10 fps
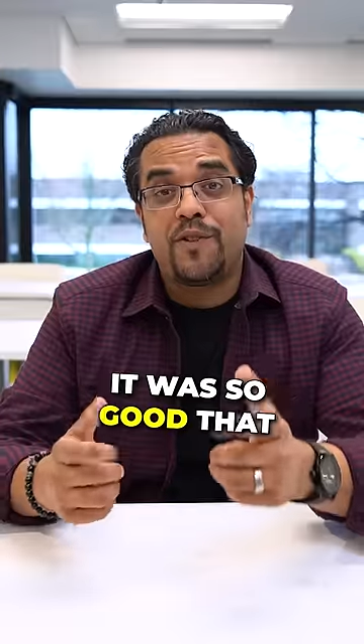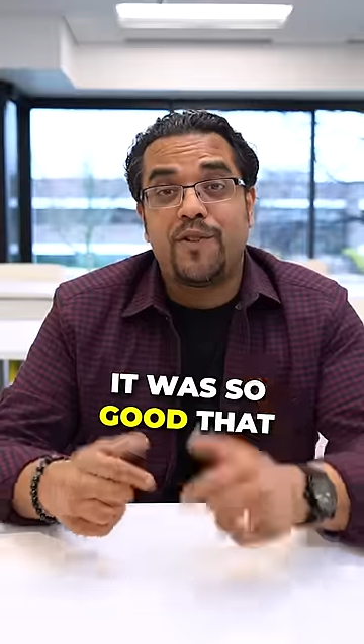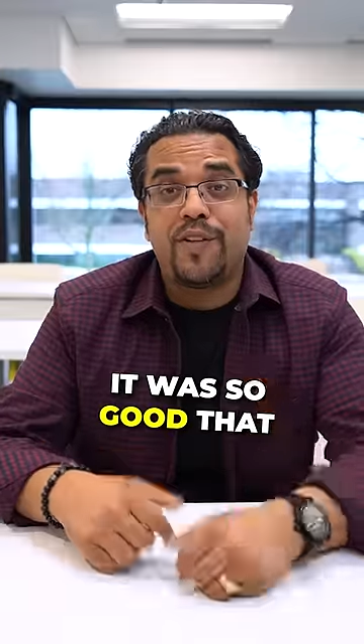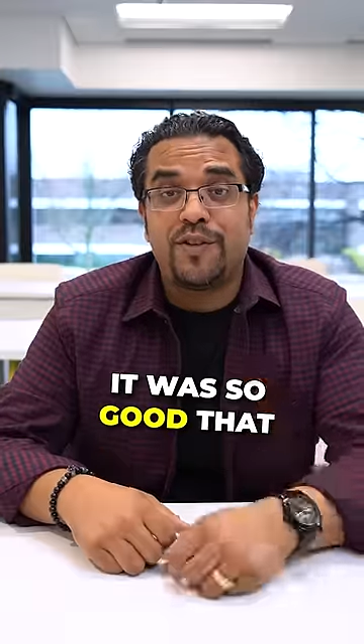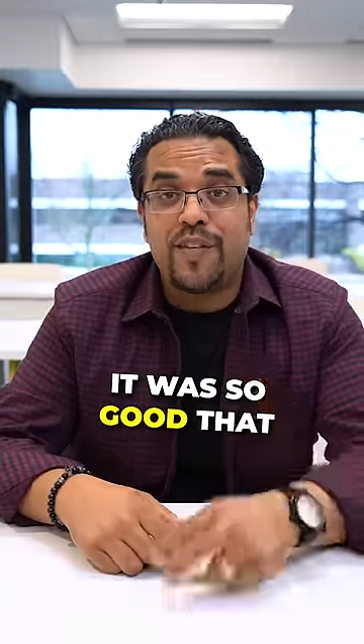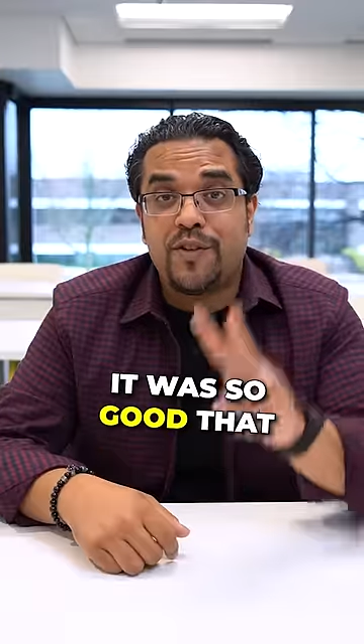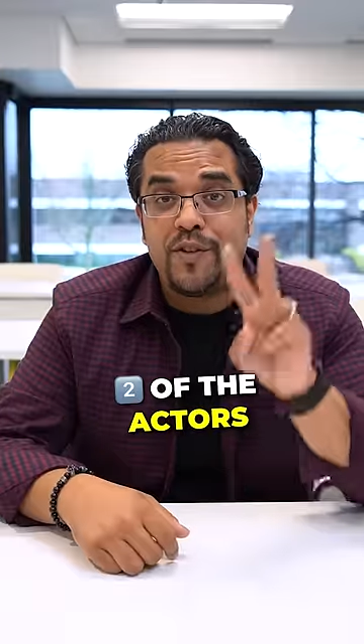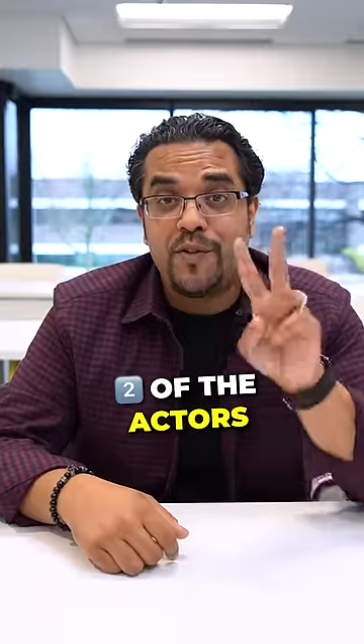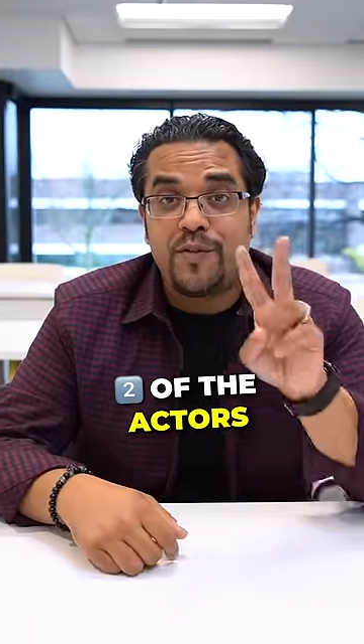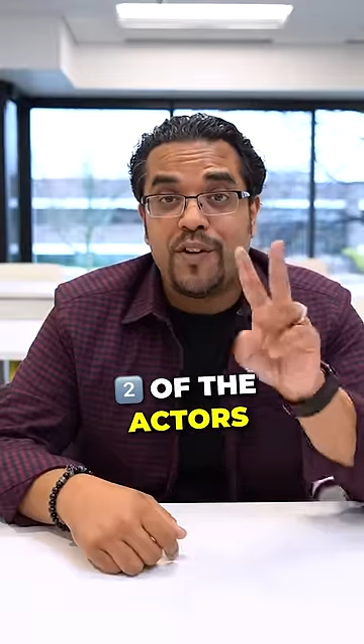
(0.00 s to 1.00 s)
was so good that
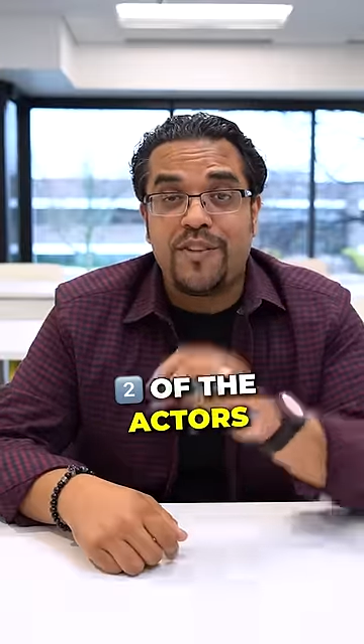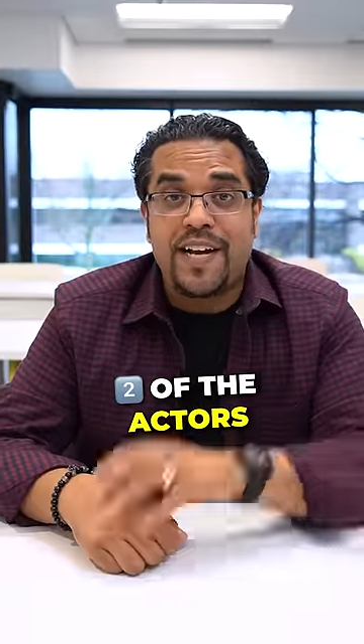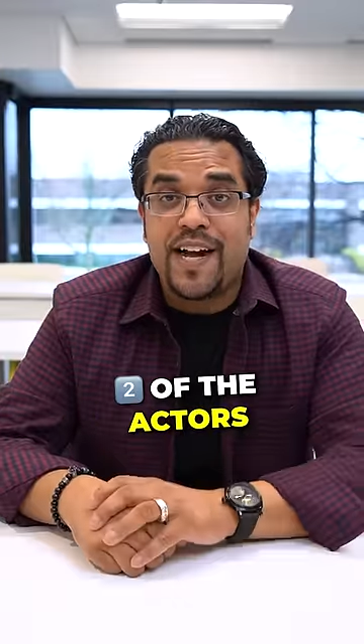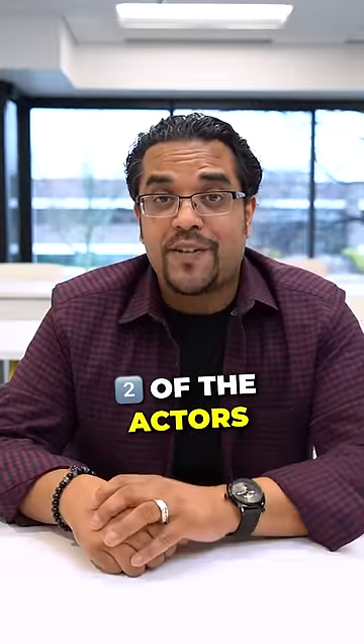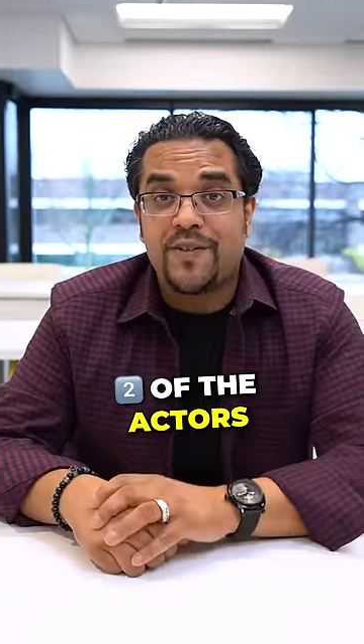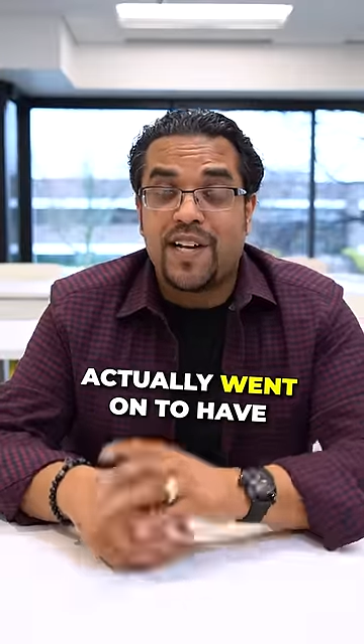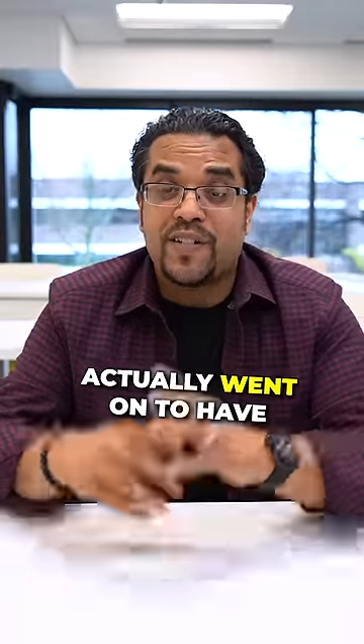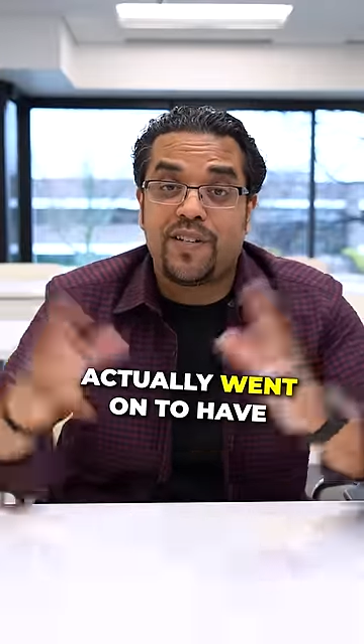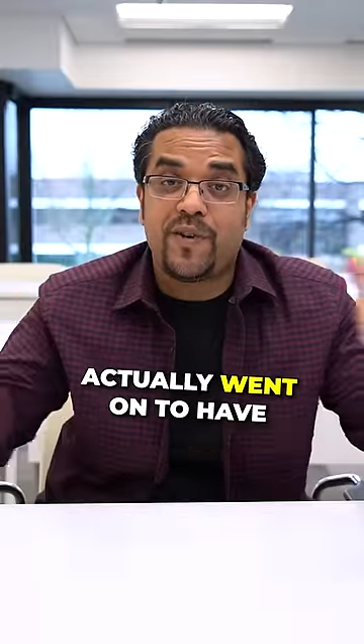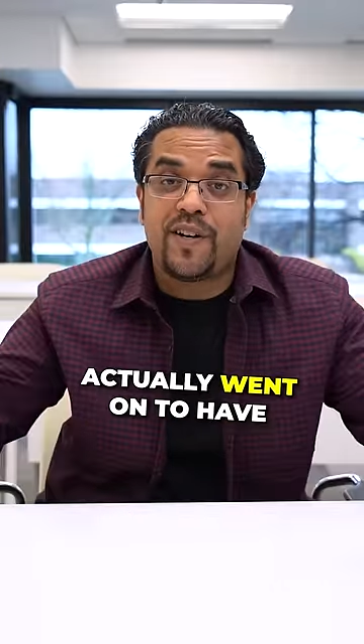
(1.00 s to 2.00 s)
two of the actors actually
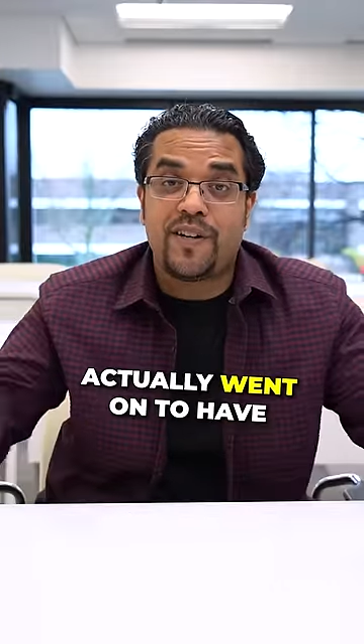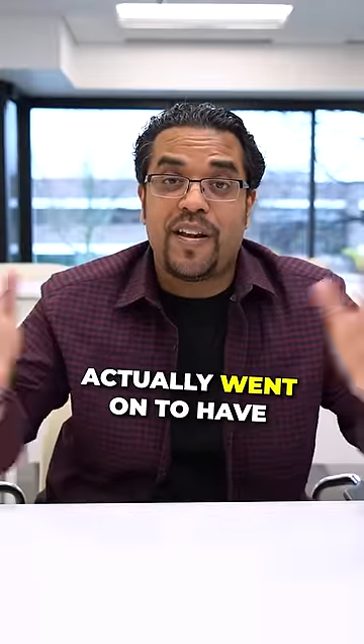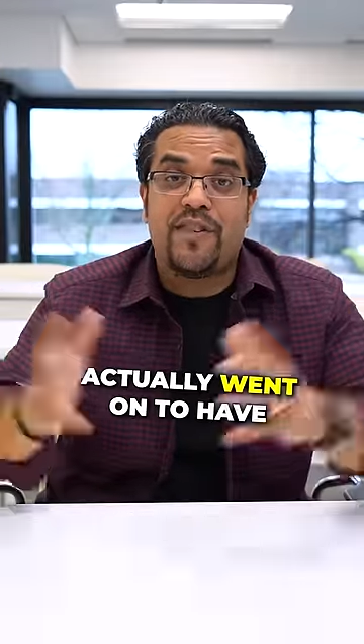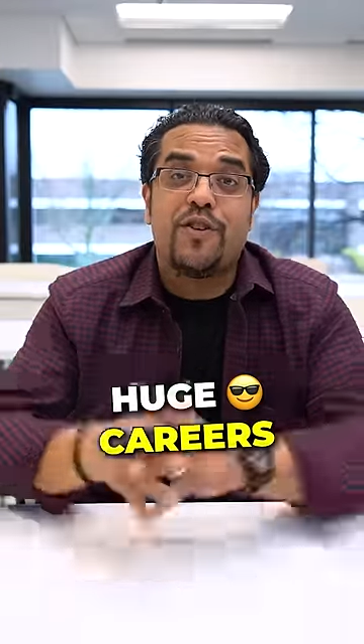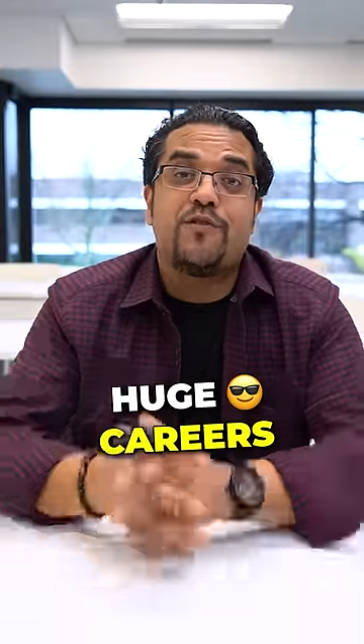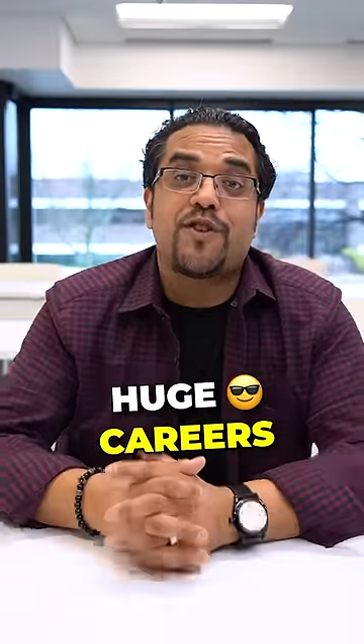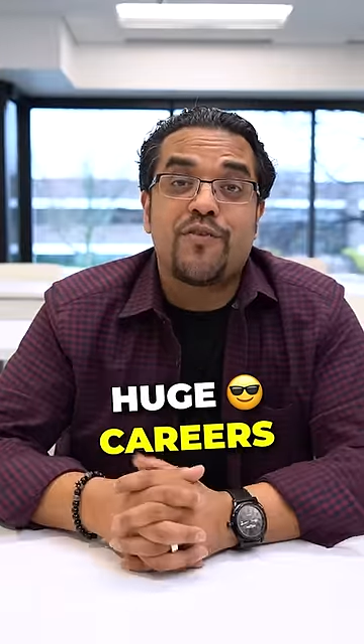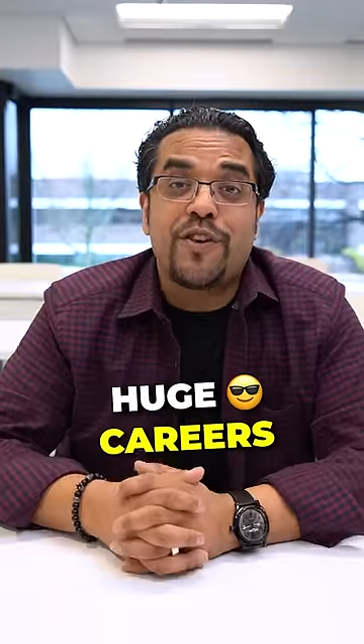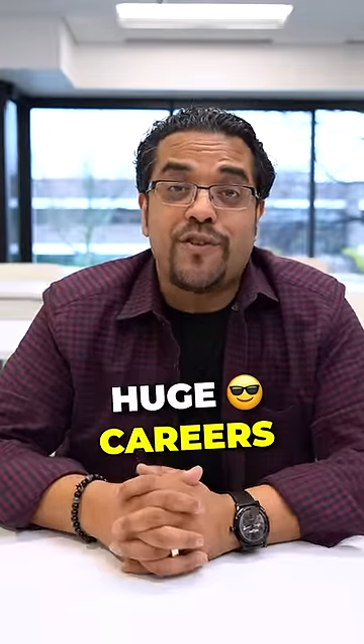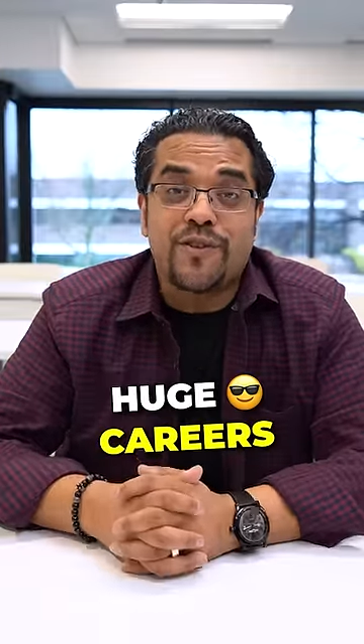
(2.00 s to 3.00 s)
went on to have huge
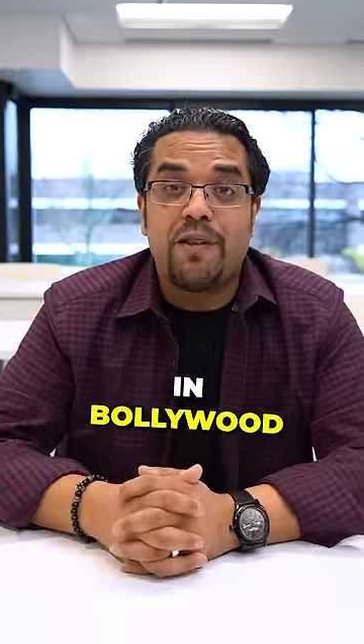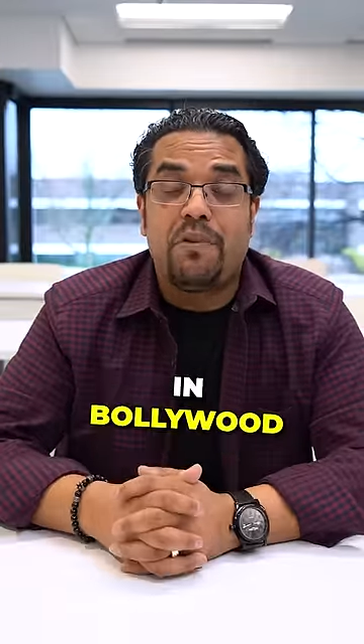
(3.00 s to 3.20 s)
careers in